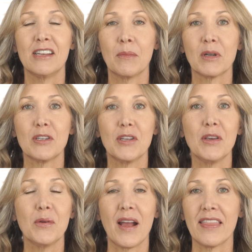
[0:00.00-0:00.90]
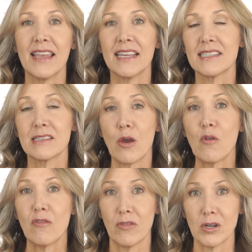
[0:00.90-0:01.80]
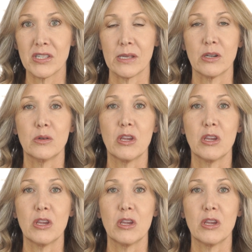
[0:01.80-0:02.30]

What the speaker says: Number two, I think it's so versatile.